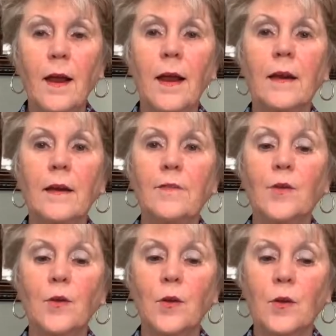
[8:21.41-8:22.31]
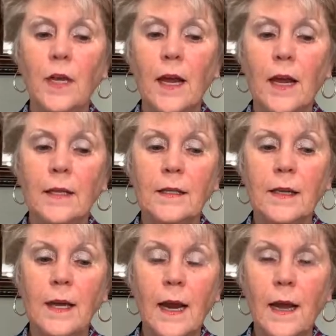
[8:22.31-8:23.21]
And if you look at
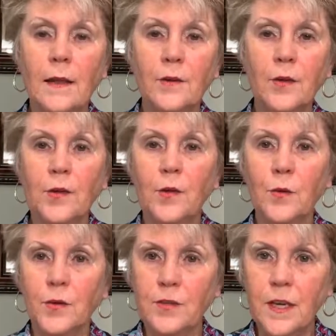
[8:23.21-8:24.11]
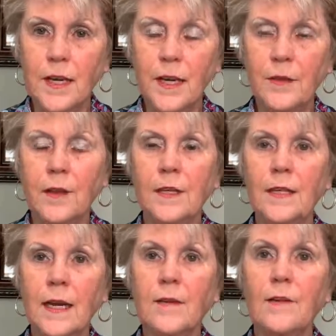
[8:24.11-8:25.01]
the calendar, you will see that
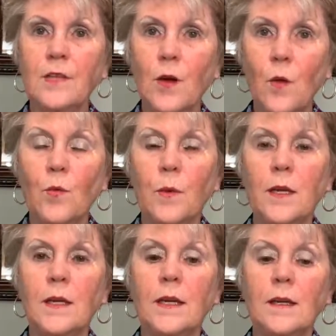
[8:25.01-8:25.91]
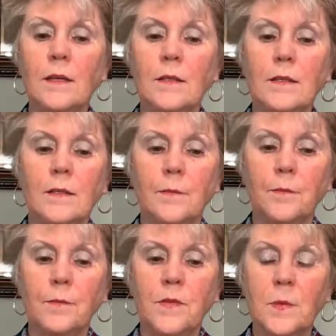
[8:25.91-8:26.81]
Day of Atonement is
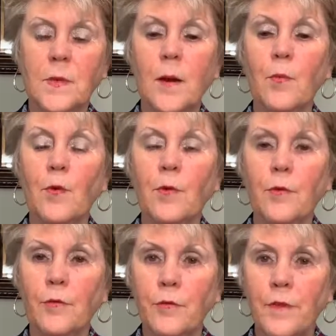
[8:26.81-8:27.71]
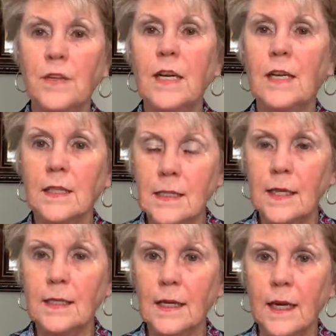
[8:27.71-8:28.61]
September 15 and
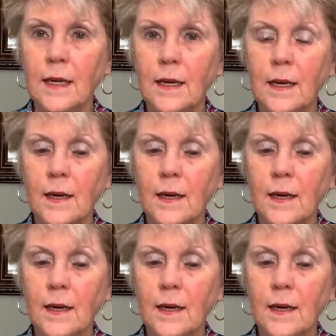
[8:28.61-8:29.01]
16.